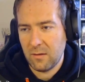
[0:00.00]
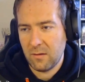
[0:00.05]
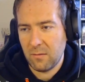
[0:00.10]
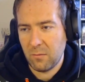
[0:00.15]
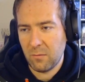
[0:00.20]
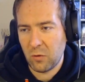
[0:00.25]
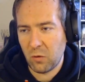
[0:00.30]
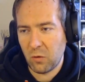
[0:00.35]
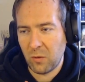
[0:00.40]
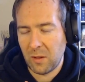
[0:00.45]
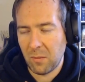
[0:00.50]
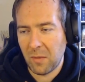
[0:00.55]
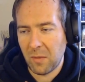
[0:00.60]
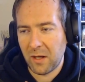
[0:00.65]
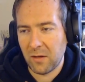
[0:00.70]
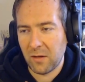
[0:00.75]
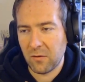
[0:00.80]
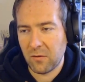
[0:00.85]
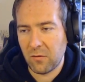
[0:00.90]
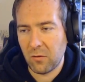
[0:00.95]
between
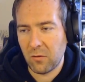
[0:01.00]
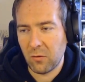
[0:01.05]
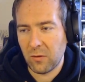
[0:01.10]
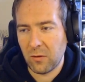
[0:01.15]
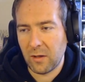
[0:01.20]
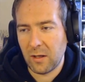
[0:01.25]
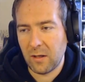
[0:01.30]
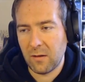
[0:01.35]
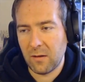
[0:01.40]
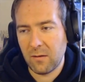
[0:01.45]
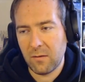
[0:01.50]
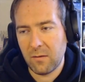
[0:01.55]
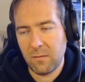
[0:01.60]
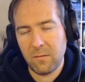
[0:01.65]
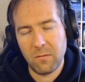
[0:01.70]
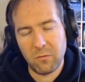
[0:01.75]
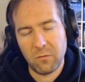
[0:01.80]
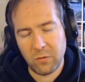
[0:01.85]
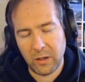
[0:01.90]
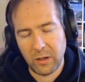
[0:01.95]
-2 and 8,
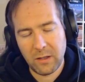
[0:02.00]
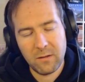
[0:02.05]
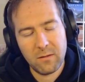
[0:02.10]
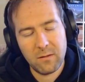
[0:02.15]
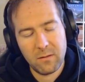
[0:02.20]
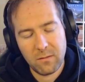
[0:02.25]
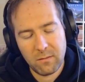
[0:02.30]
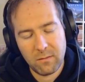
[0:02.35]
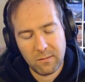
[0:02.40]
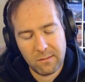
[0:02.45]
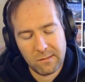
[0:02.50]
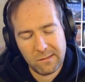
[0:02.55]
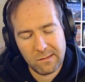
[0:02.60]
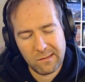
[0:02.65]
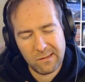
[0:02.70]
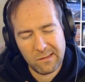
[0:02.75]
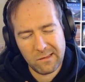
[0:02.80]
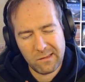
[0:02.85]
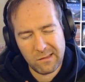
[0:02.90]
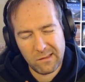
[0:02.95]
right?
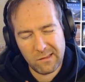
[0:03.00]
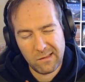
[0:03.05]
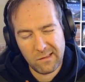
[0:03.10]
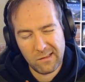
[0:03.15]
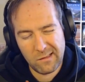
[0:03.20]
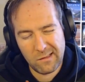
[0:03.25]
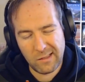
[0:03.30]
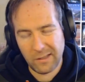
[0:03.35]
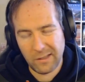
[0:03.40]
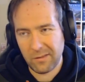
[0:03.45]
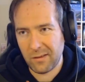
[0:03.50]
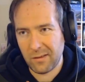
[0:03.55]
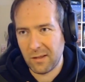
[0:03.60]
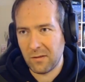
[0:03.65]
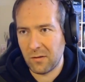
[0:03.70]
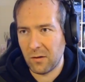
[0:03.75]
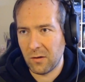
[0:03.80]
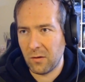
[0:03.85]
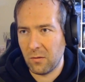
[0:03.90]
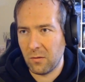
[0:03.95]
I think
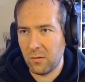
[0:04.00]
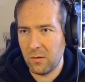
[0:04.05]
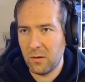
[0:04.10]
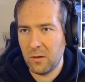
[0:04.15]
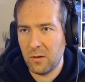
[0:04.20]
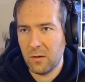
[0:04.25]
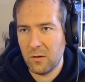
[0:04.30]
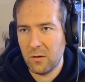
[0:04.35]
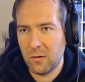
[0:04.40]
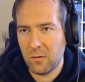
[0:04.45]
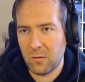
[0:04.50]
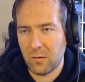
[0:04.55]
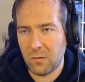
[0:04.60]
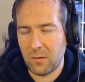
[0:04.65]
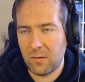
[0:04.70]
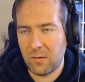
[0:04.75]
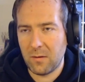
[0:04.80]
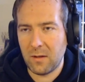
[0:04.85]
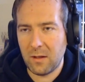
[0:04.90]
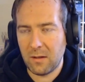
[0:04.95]
so. So I
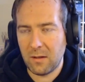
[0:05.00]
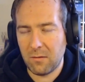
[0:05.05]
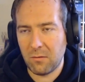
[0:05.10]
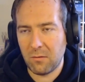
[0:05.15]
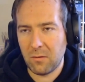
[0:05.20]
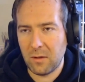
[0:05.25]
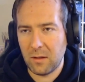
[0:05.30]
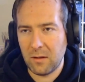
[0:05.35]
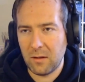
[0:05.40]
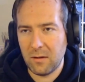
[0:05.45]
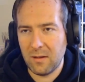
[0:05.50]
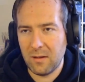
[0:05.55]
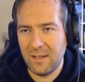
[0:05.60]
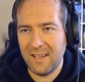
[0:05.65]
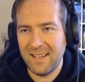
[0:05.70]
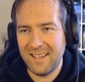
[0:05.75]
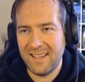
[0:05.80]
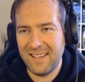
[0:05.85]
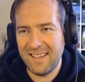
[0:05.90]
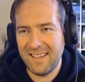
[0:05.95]
think if we
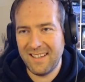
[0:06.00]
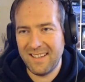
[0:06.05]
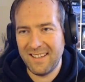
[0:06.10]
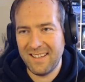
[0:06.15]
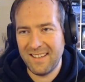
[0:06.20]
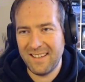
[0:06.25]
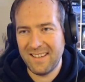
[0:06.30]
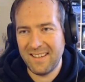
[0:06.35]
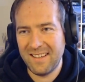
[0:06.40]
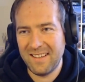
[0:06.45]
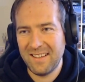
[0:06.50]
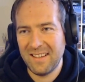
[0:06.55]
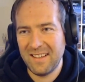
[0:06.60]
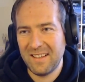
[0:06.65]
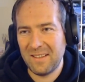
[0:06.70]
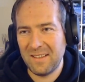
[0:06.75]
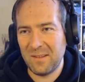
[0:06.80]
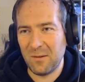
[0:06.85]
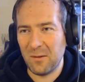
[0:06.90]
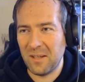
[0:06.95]

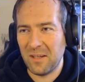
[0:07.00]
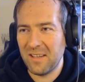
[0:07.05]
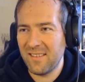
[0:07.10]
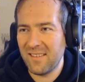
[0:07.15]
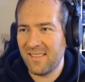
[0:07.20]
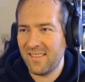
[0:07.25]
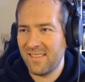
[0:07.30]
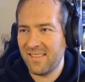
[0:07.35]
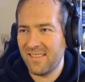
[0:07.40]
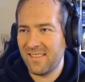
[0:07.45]
do this,